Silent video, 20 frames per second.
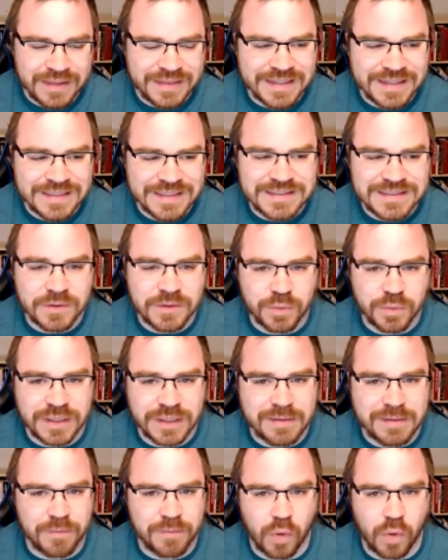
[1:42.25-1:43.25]
This is a
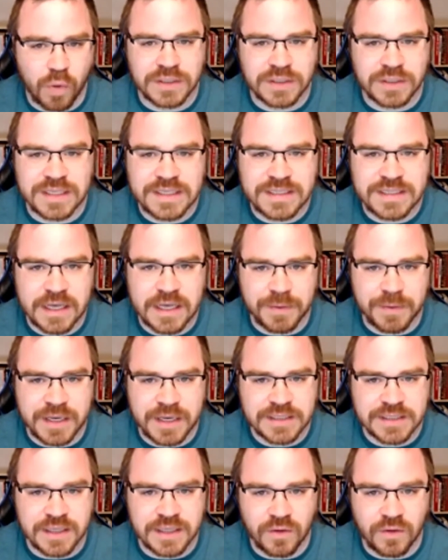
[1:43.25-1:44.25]
really important detail
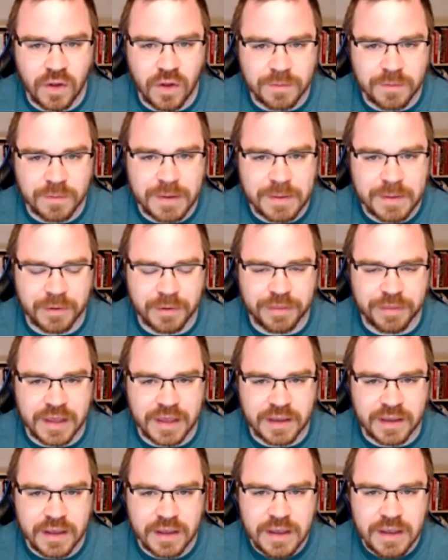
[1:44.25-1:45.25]
because a lot of people
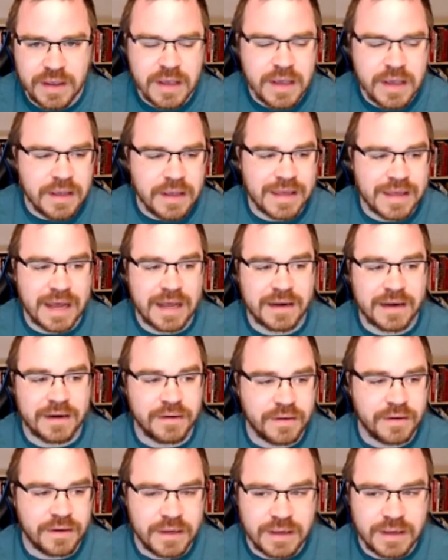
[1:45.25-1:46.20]
think that,